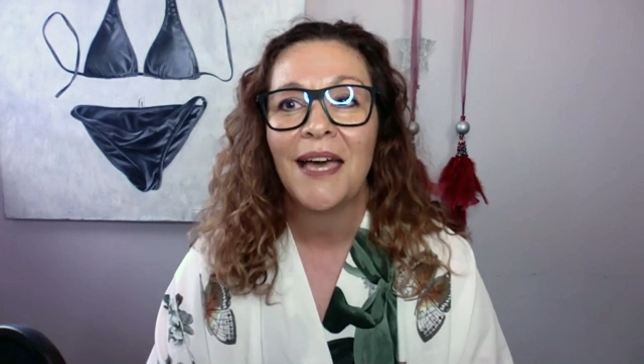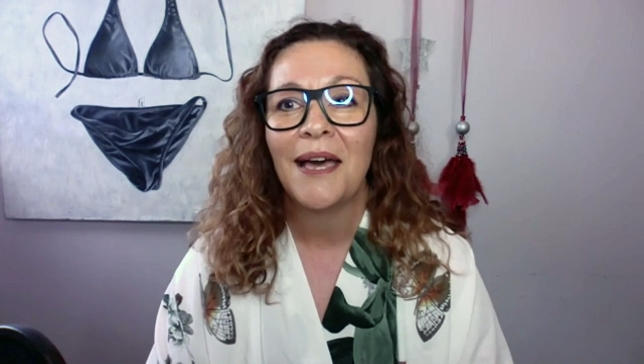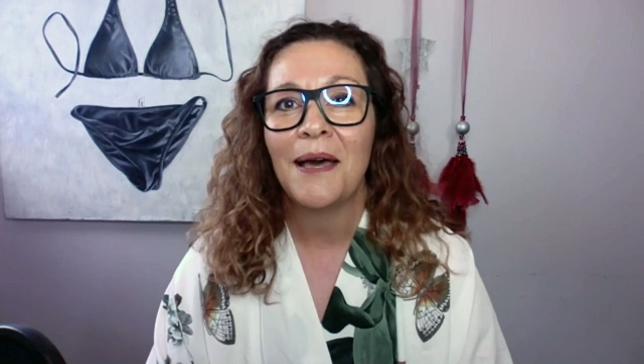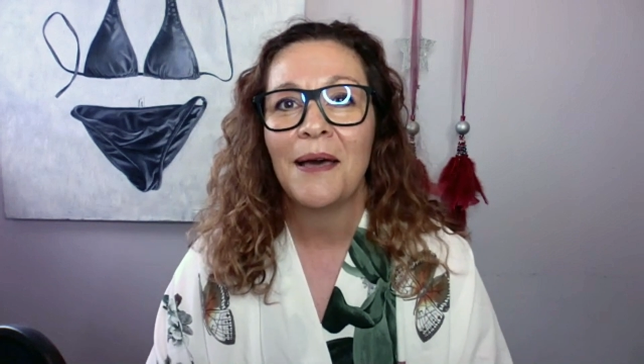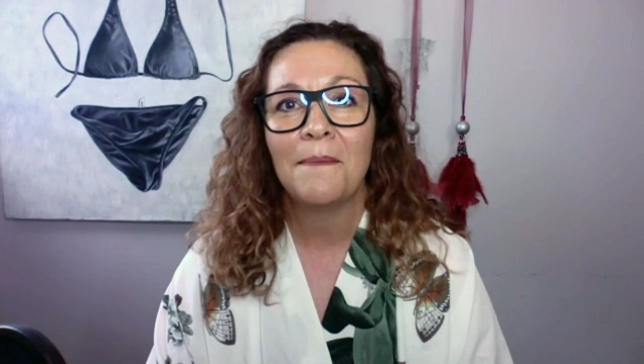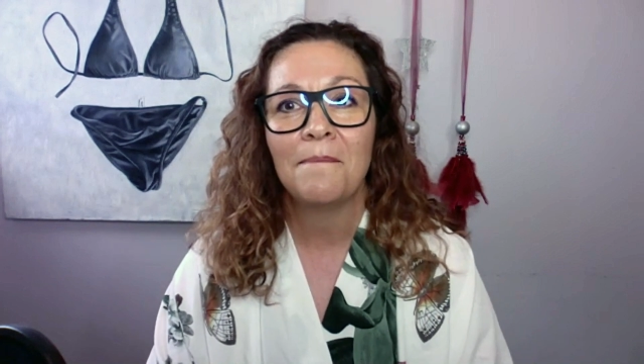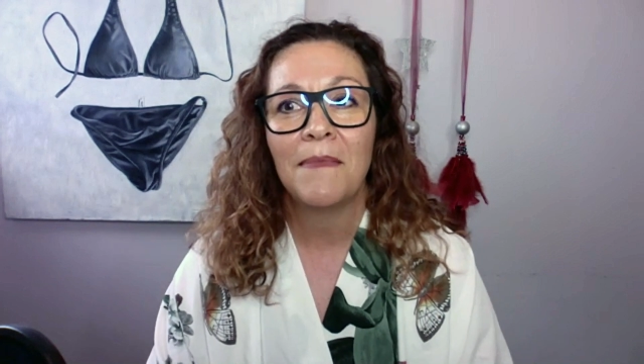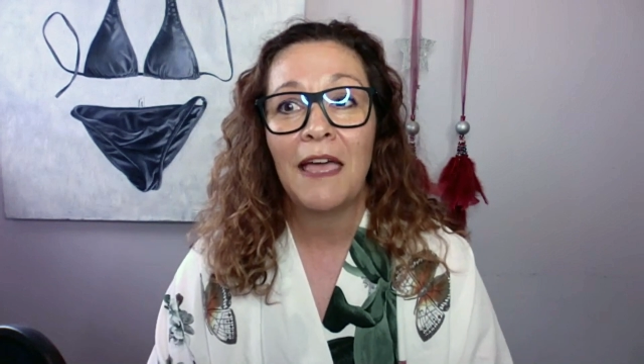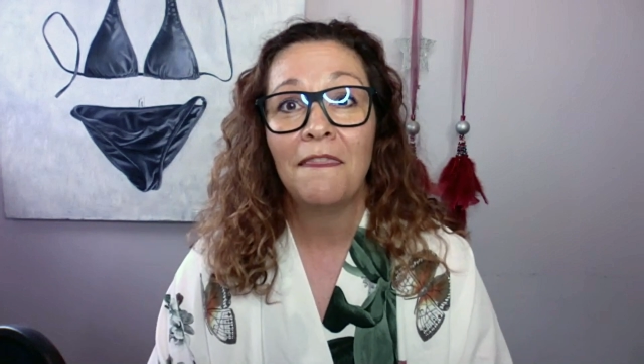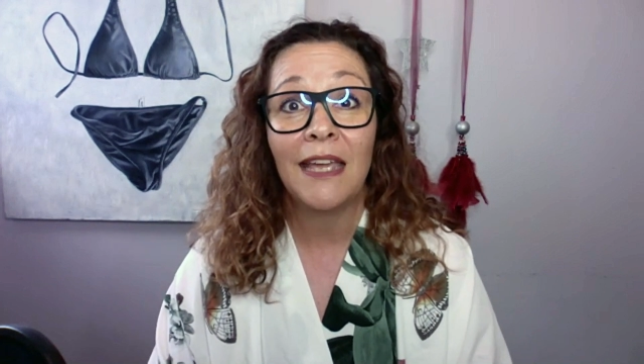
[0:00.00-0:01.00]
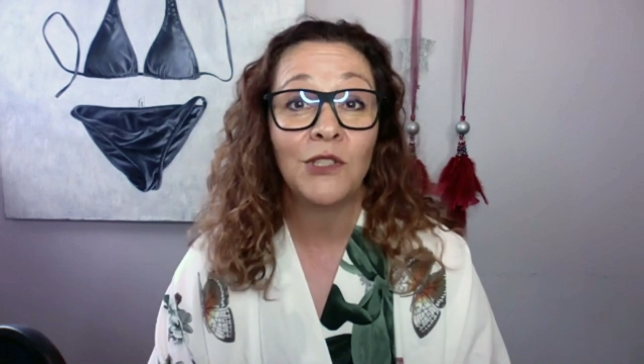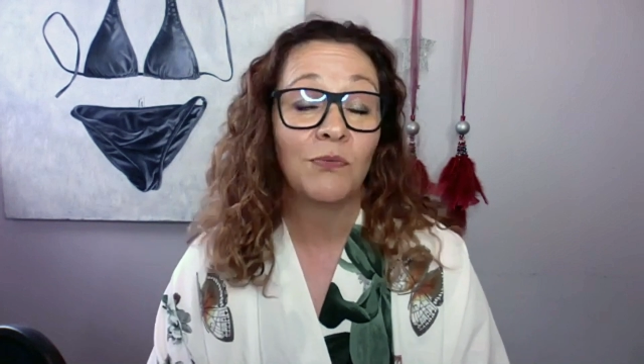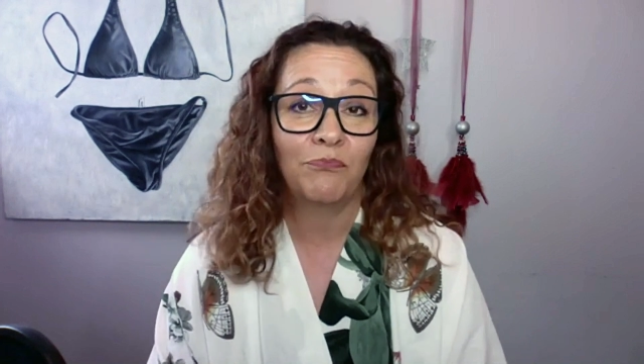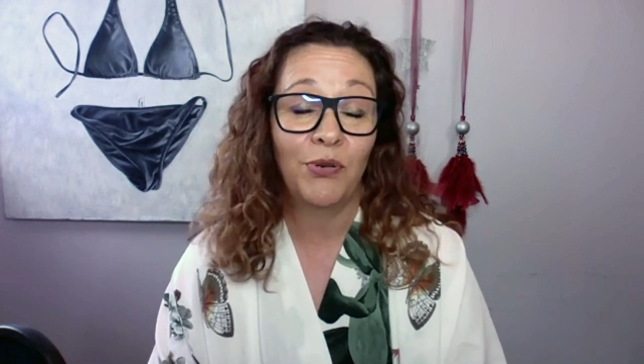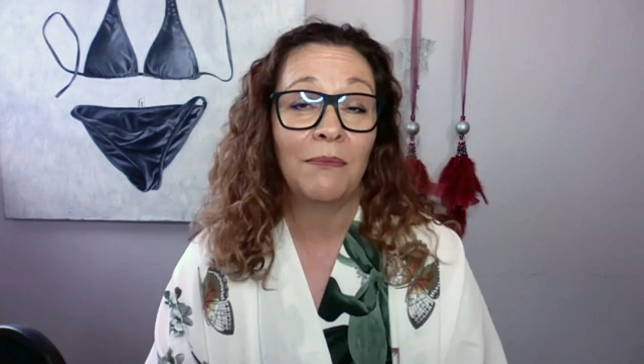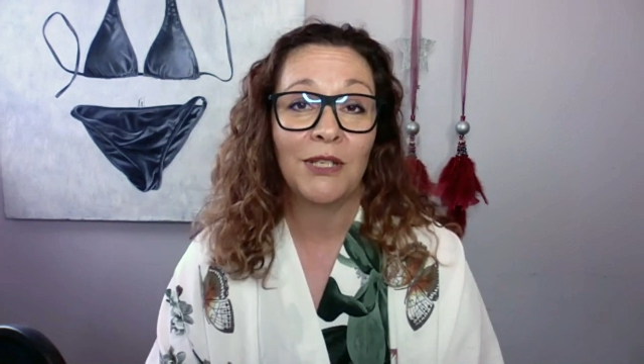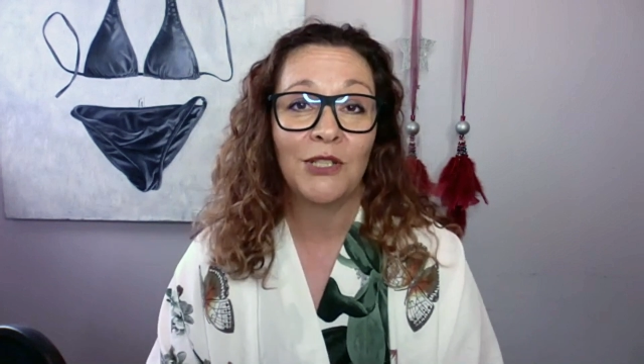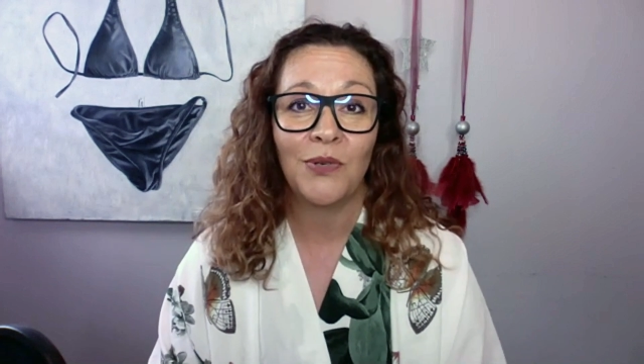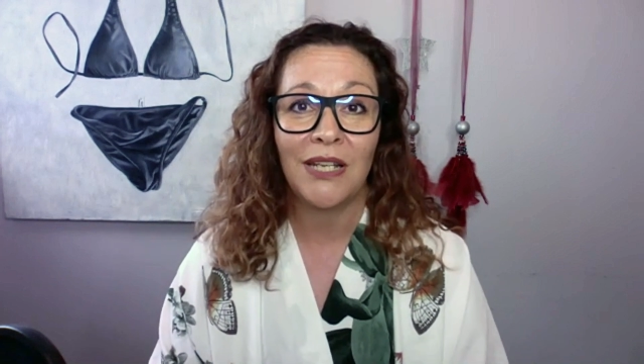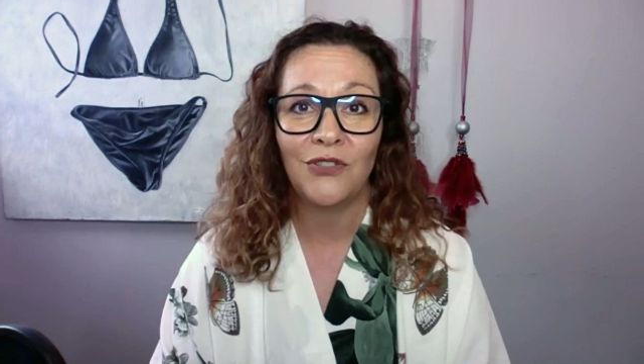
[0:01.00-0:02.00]
And that's pretty much
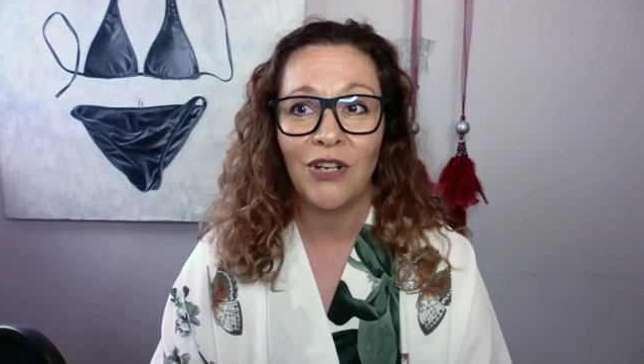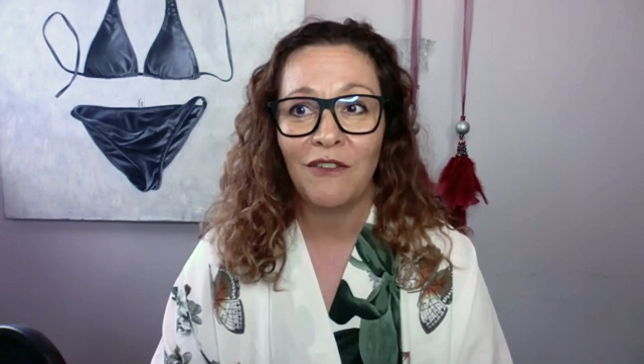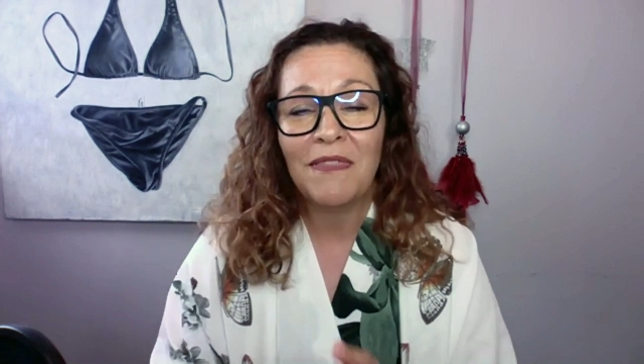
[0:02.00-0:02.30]
what I strive for.